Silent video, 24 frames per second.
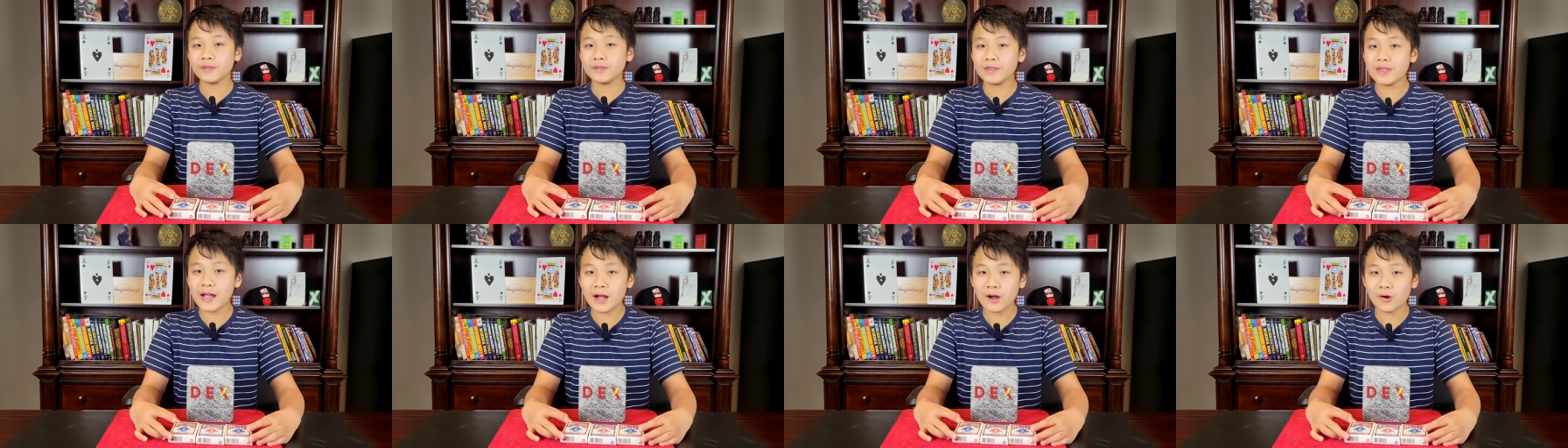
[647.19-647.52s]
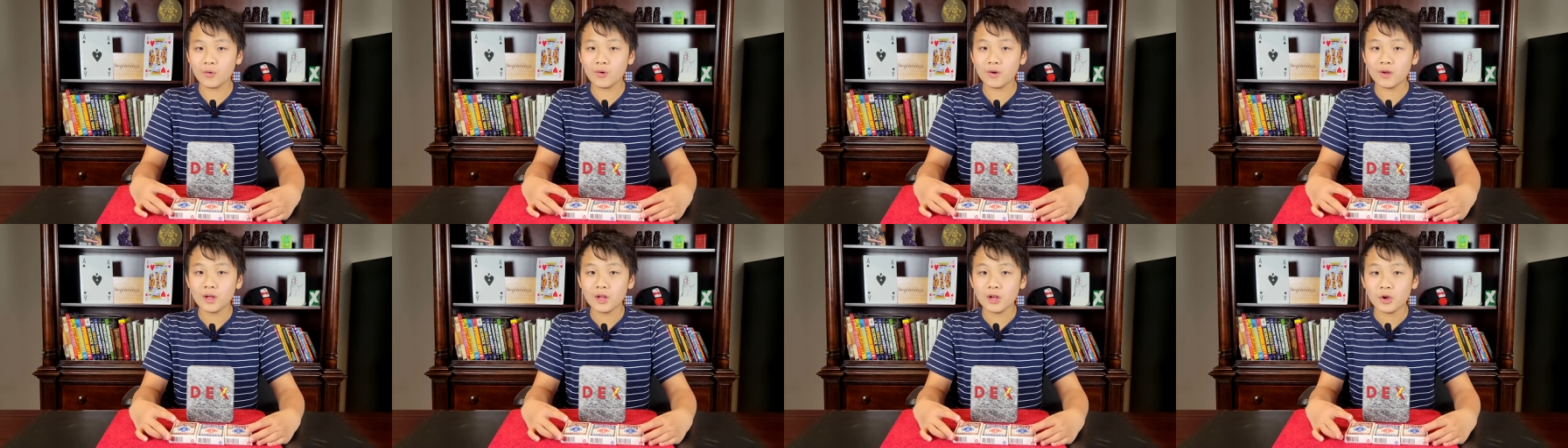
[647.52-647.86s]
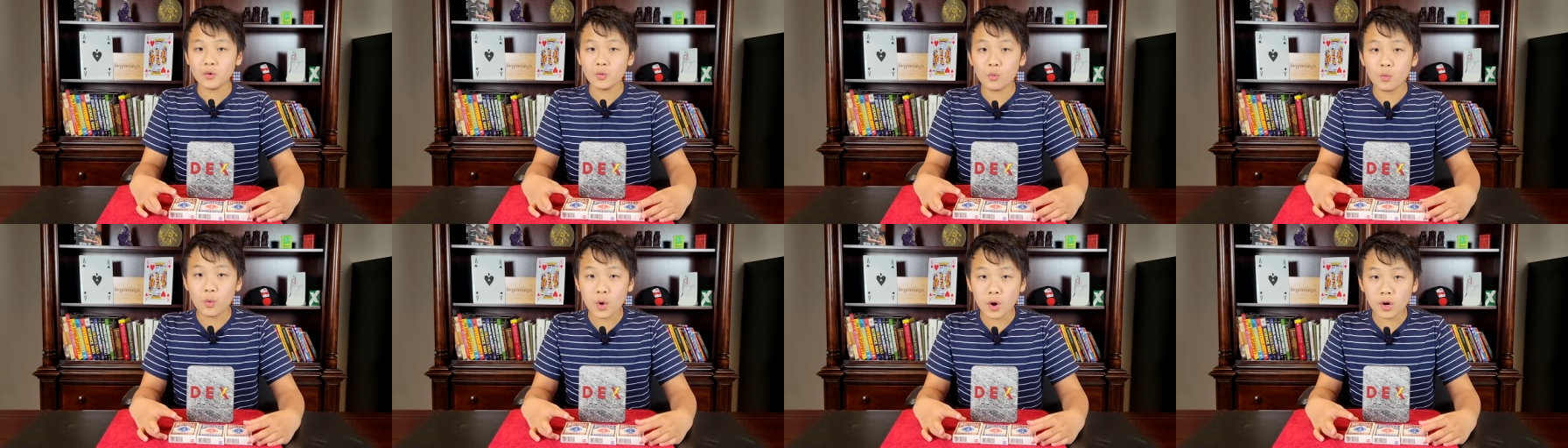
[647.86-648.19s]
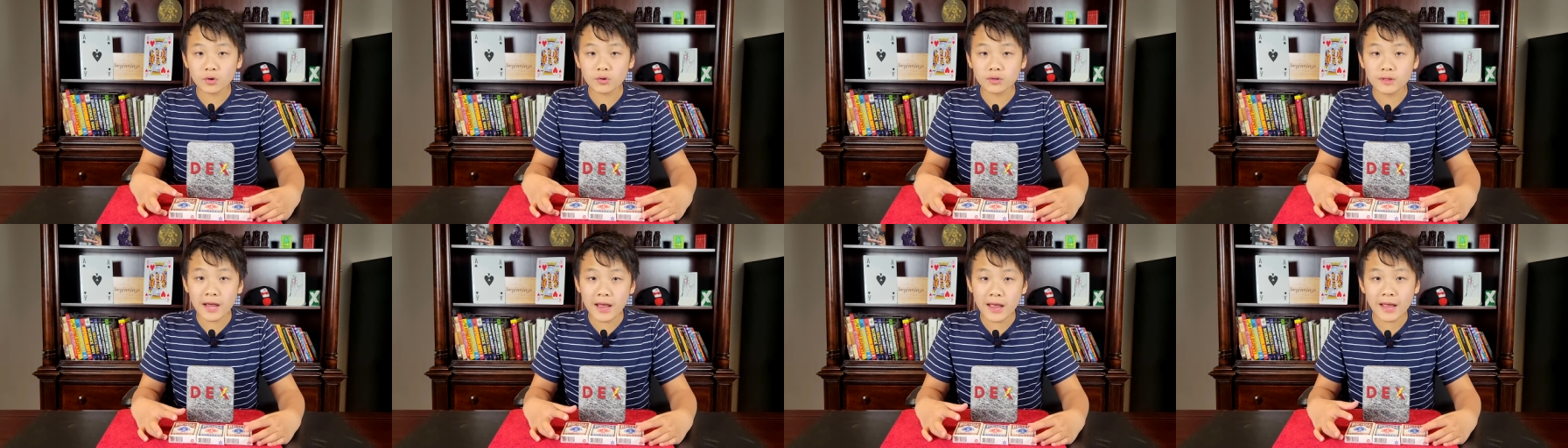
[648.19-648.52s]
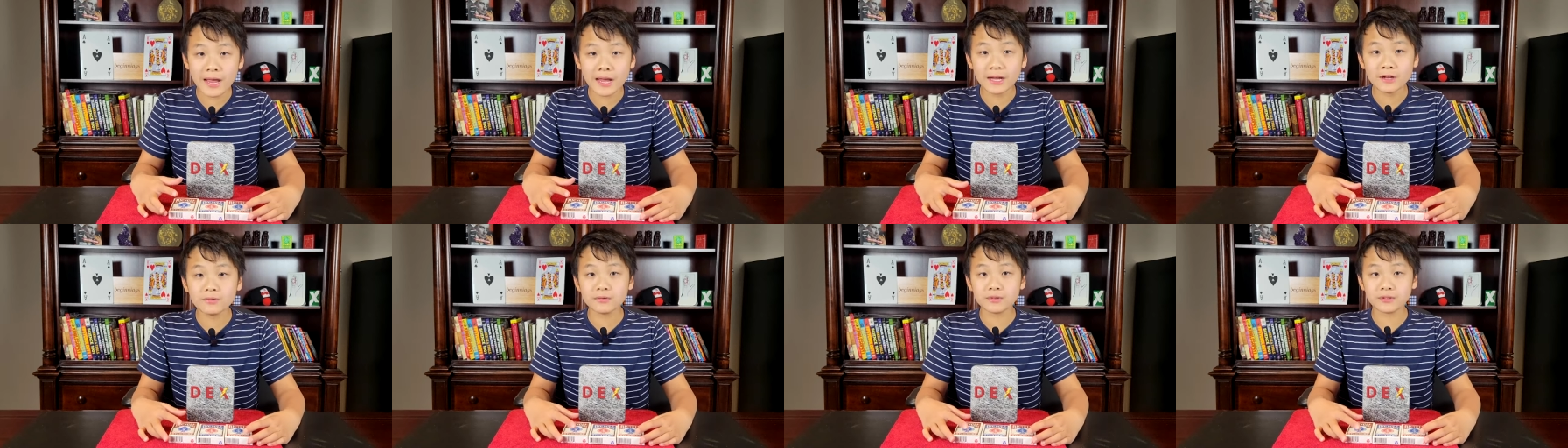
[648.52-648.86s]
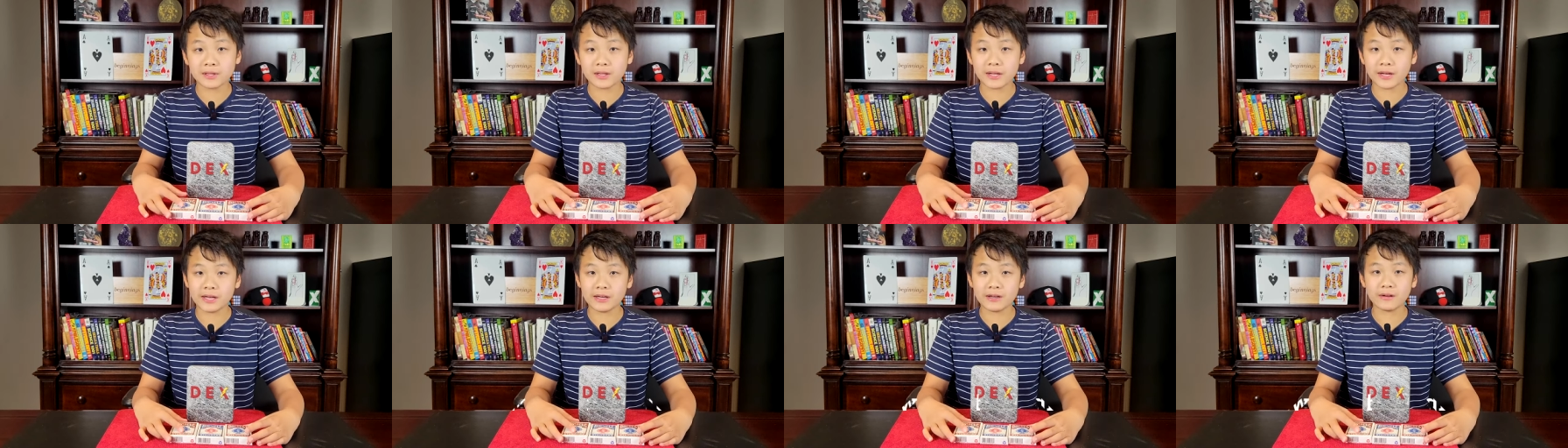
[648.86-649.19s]
Now, what are the
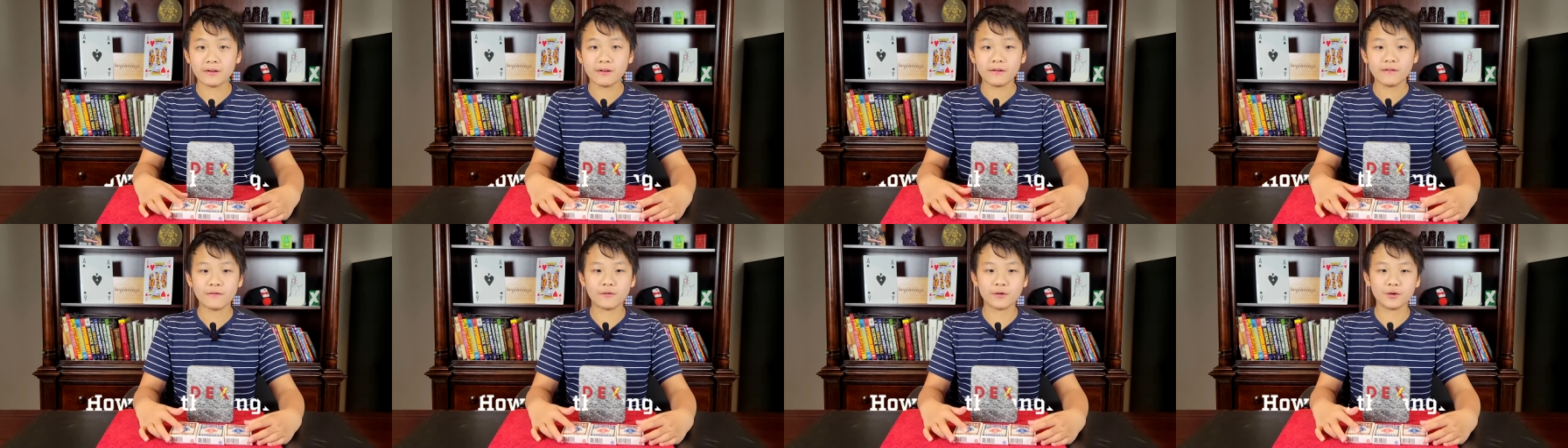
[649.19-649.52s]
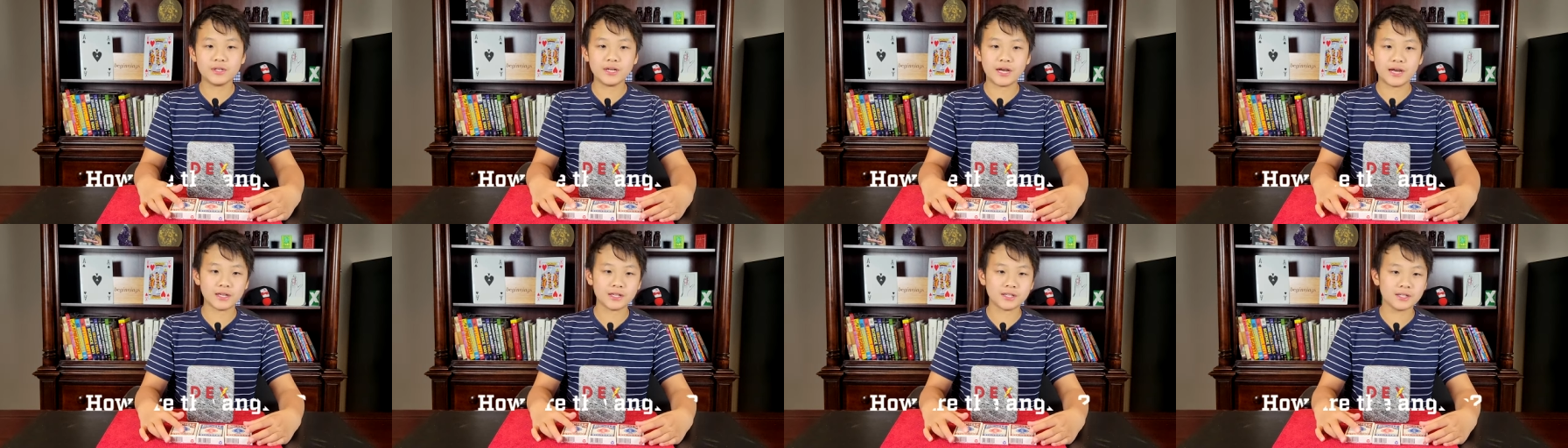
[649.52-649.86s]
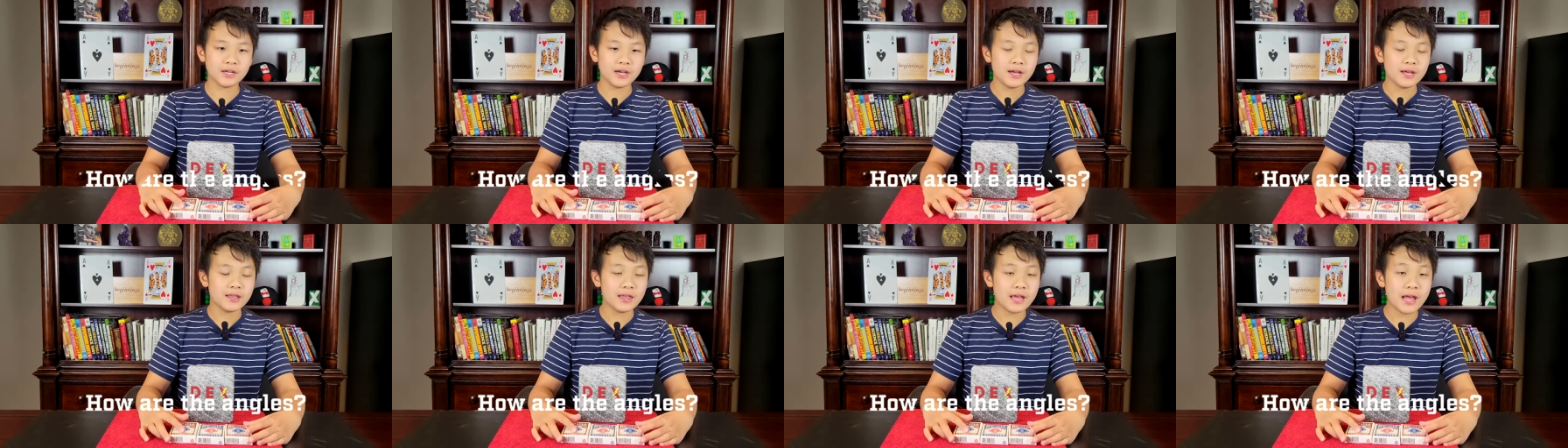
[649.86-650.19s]
angles like? for Dex.